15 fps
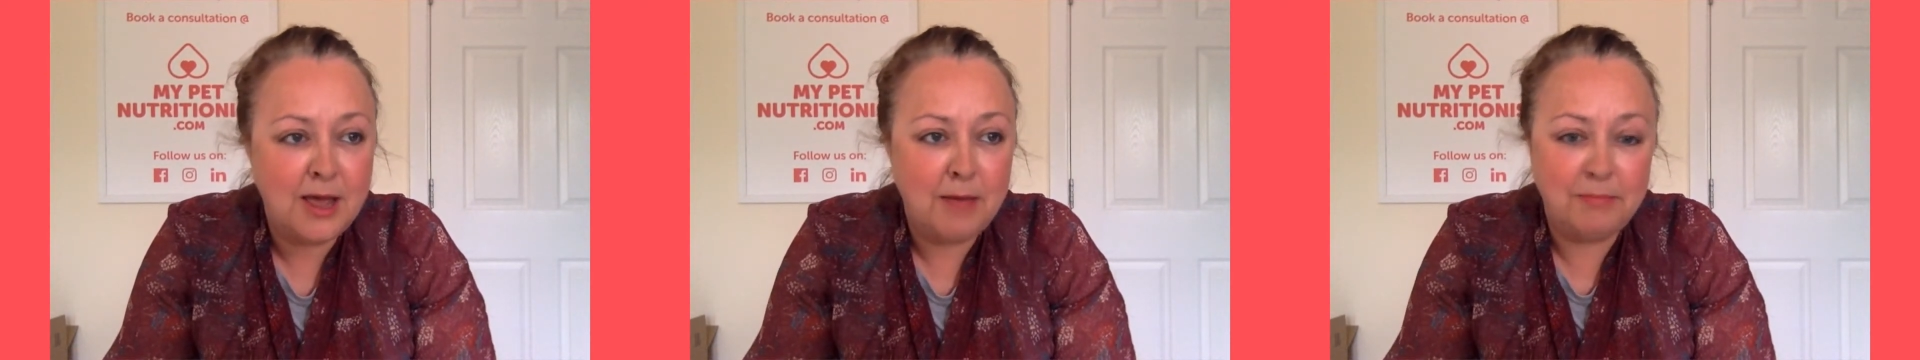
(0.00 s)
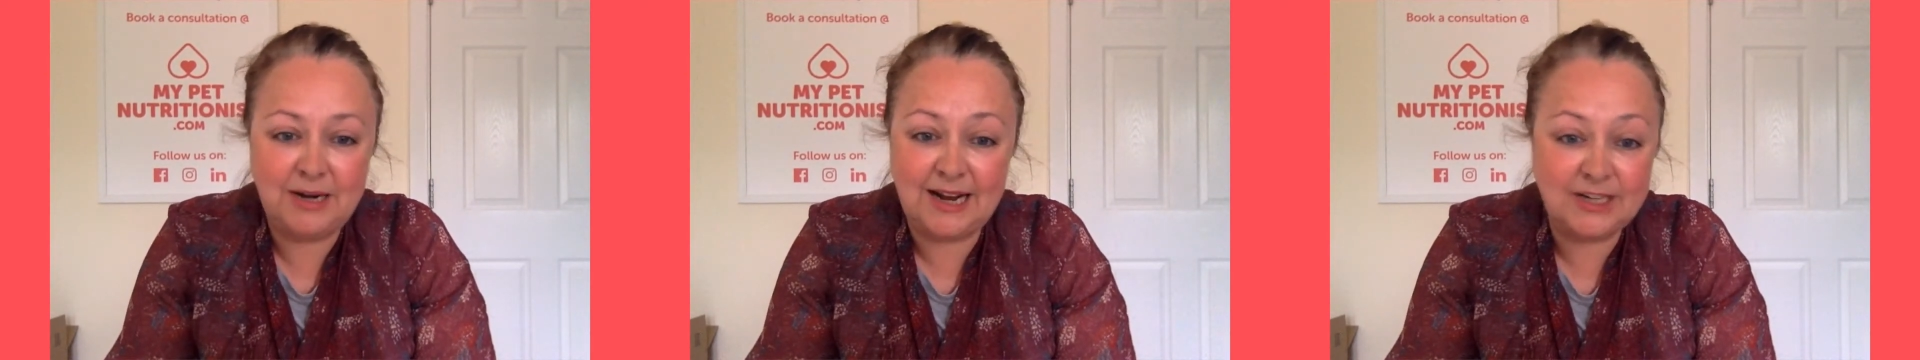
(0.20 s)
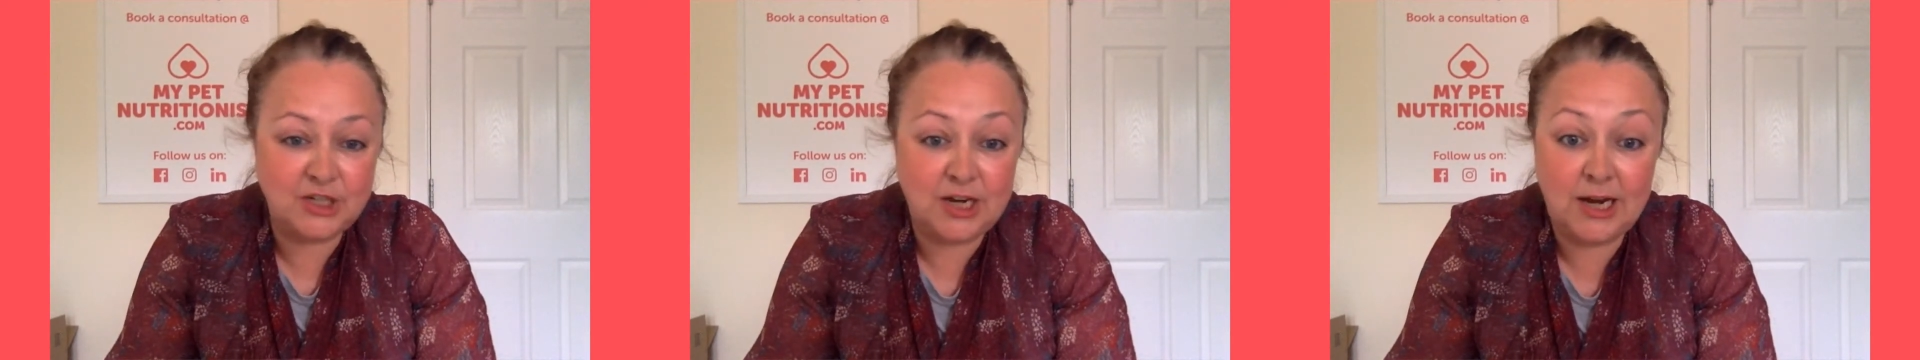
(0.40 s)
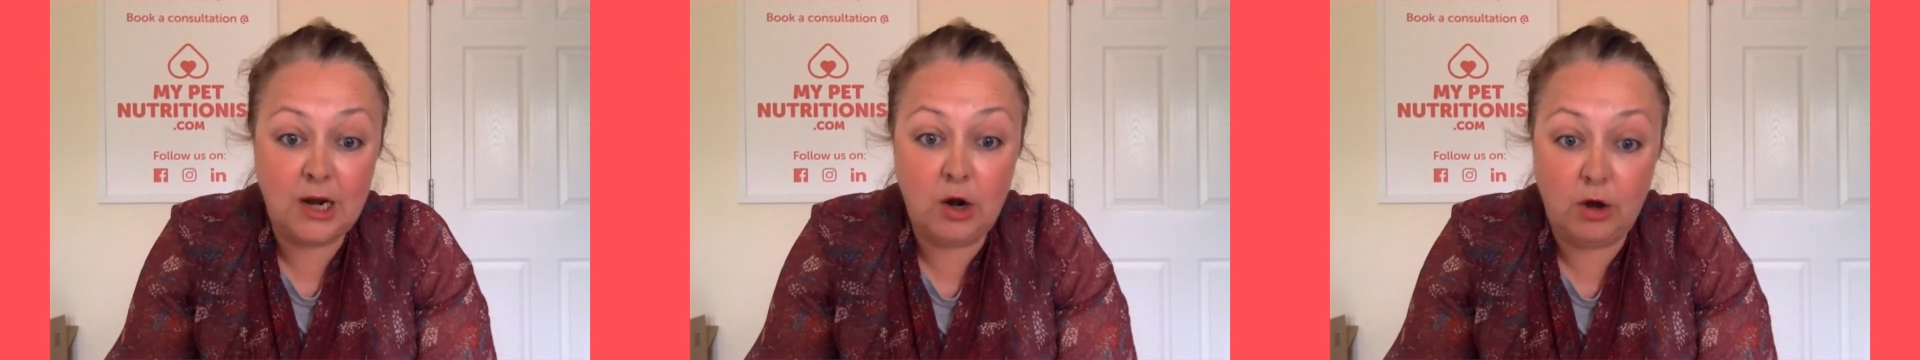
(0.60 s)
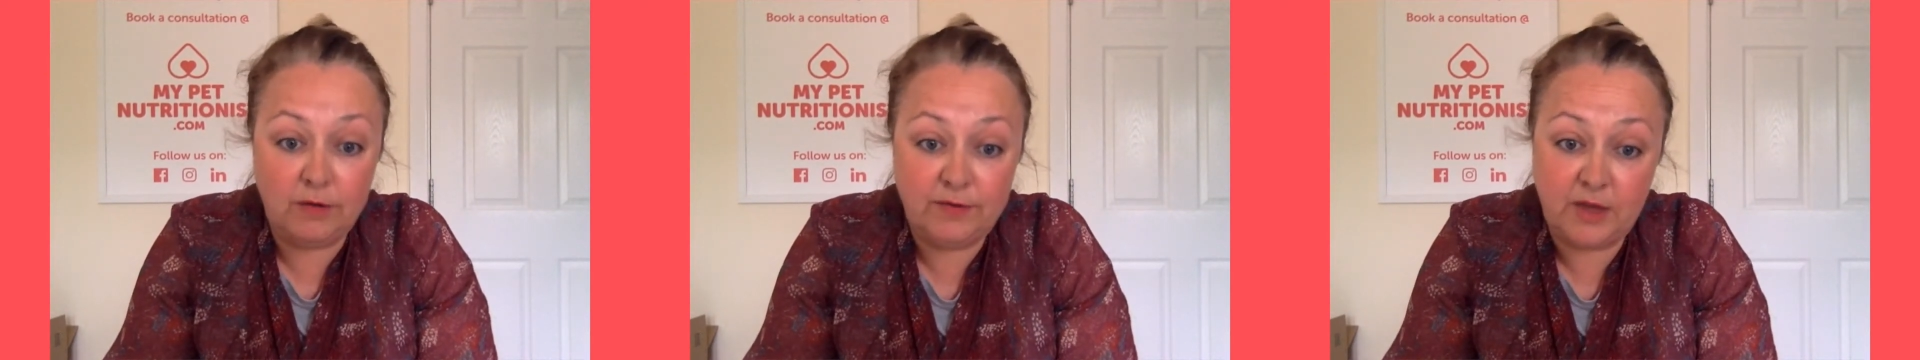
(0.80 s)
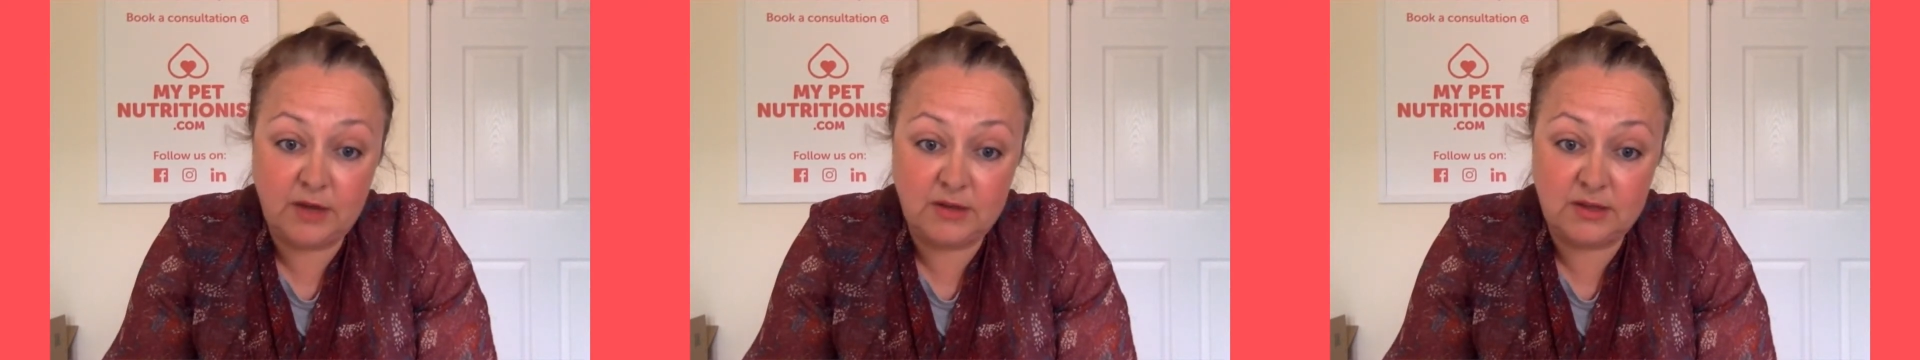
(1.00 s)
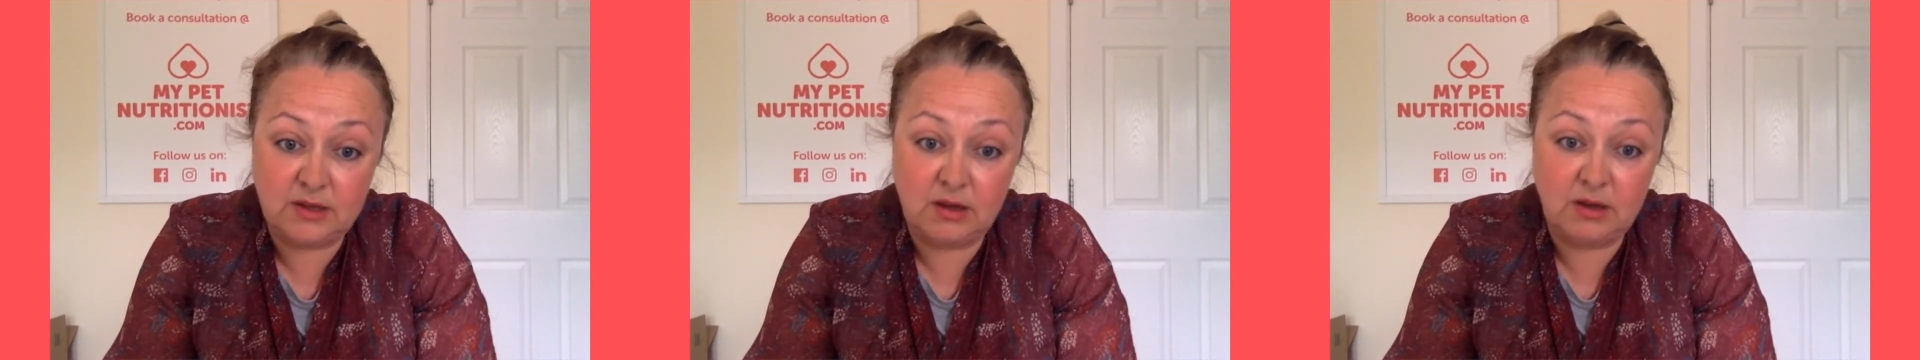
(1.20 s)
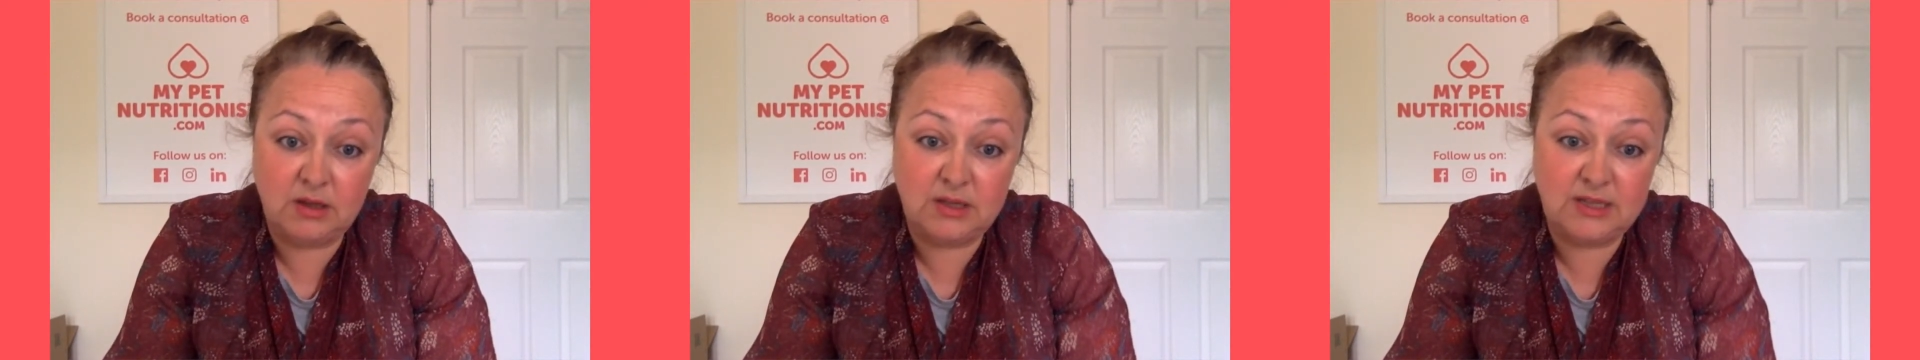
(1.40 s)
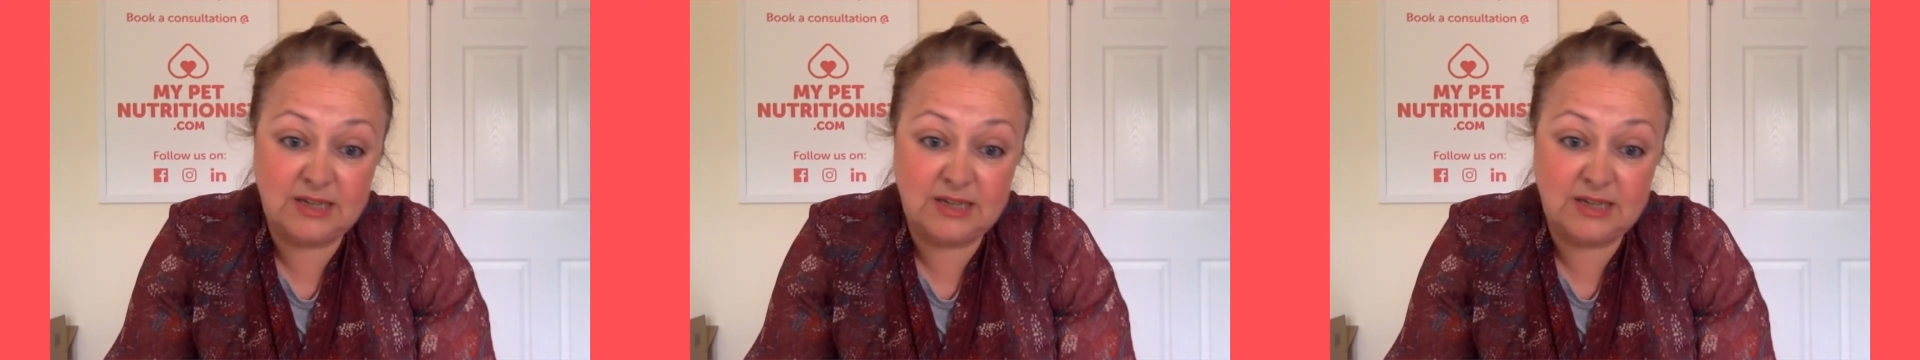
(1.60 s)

but actually a lot of those signs